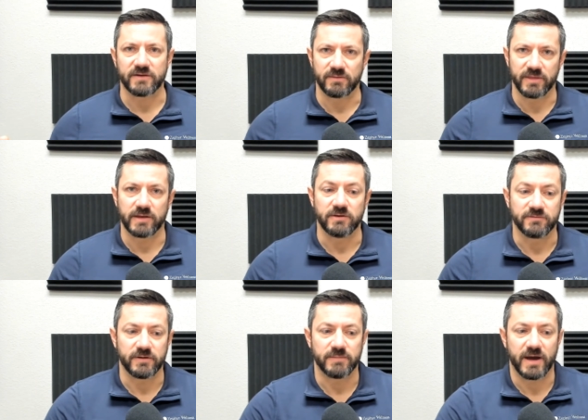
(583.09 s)
Some of that new
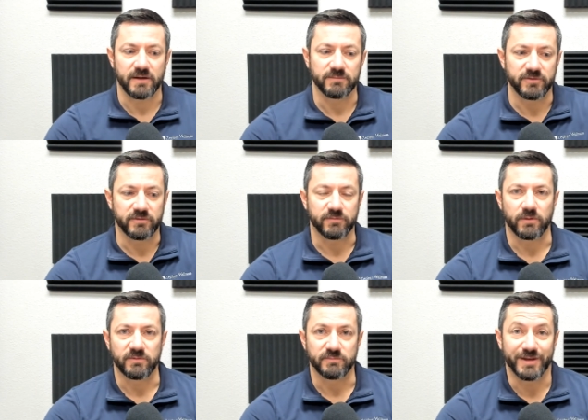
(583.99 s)
feedback comes in the form
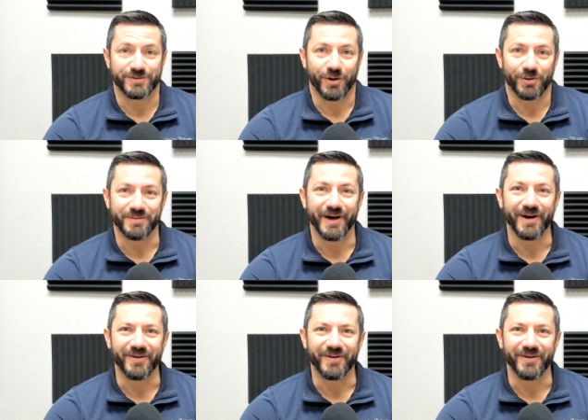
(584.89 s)
of being told no.